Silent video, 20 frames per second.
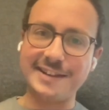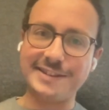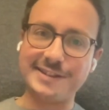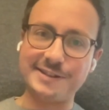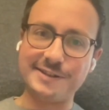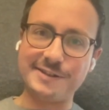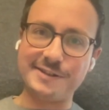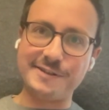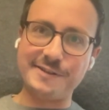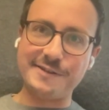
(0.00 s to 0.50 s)

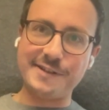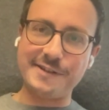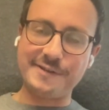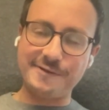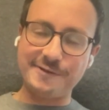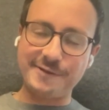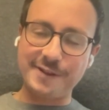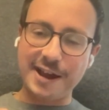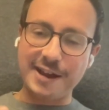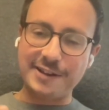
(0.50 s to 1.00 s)
at a,
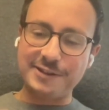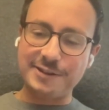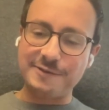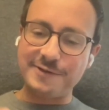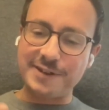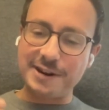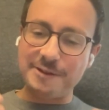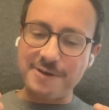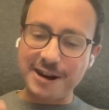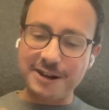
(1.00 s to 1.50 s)

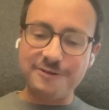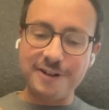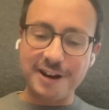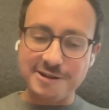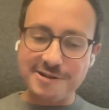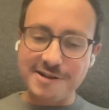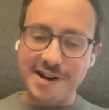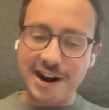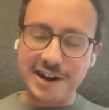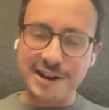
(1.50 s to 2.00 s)
at a very
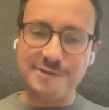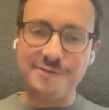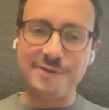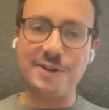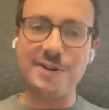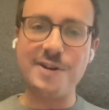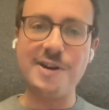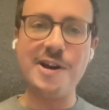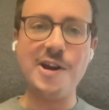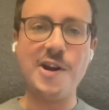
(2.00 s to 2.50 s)
granular
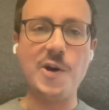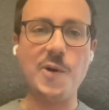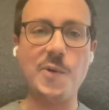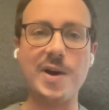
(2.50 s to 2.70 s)
level